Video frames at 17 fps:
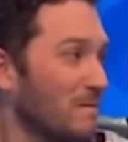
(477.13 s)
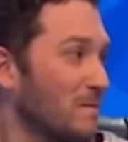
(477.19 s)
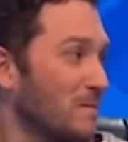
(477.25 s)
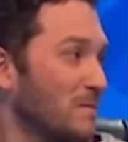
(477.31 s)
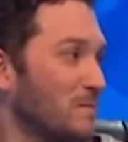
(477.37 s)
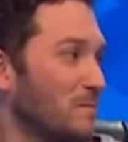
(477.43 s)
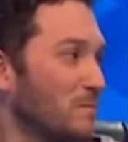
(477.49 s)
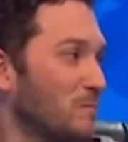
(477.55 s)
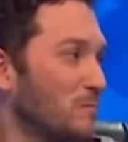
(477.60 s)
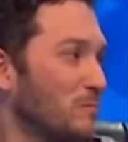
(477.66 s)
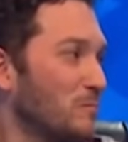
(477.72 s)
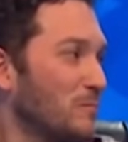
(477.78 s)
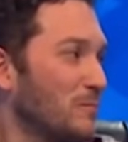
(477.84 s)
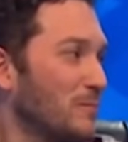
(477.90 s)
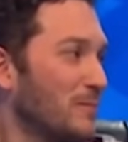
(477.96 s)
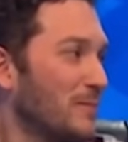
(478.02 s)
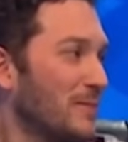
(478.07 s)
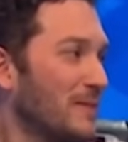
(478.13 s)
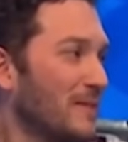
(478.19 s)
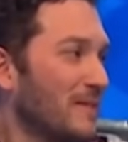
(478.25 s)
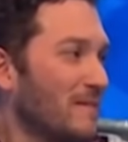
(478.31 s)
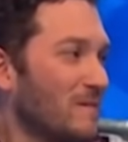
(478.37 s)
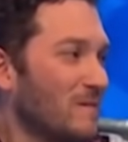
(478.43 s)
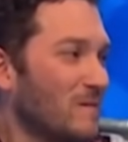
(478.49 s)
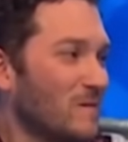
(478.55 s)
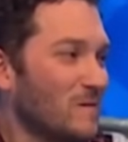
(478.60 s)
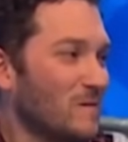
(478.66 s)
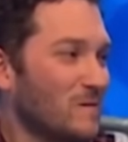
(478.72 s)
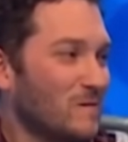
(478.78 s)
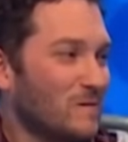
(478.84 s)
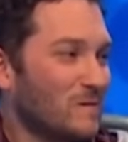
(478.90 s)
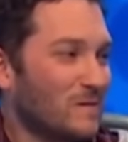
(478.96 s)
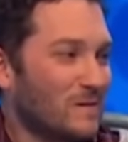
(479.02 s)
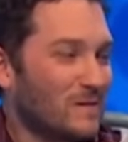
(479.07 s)

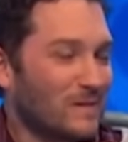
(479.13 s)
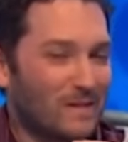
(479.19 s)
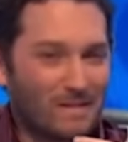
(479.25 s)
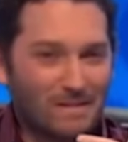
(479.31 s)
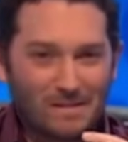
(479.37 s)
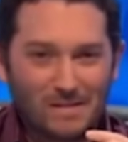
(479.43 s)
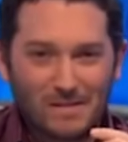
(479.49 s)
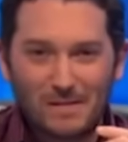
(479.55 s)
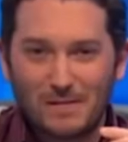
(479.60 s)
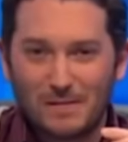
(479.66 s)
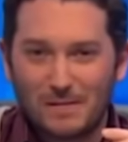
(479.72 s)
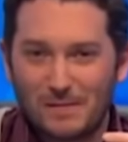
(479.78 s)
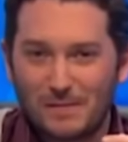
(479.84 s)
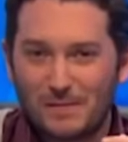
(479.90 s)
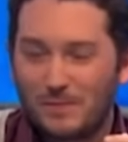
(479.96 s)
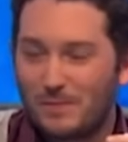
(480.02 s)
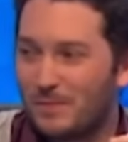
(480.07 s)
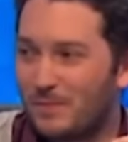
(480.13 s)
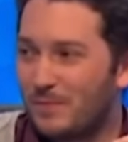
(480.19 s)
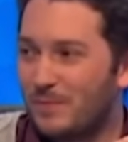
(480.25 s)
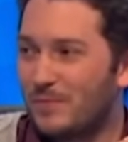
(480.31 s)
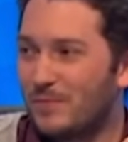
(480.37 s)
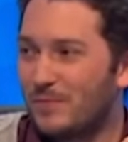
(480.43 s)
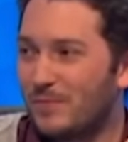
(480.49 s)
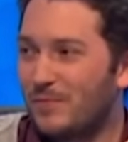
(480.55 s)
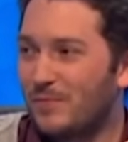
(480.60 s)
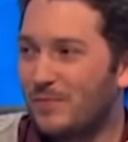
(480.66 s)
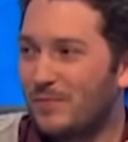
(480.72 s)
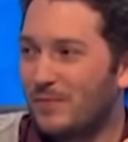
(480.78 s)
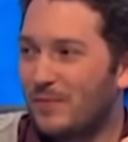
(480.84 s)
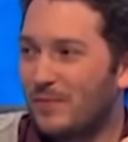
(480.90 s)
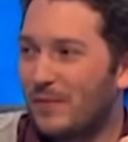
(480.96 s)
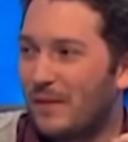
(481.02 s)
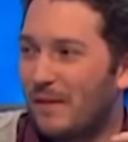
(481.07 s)

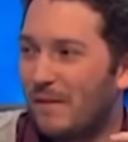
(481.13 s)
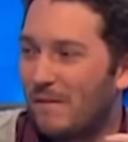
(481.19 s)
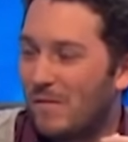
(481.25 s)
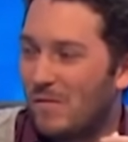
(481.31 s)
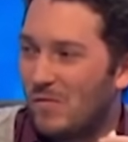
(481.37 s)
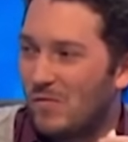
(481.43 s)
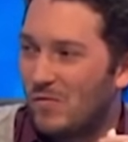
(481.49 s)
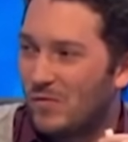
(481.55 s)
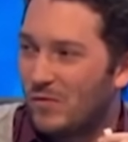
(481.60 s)
(silent)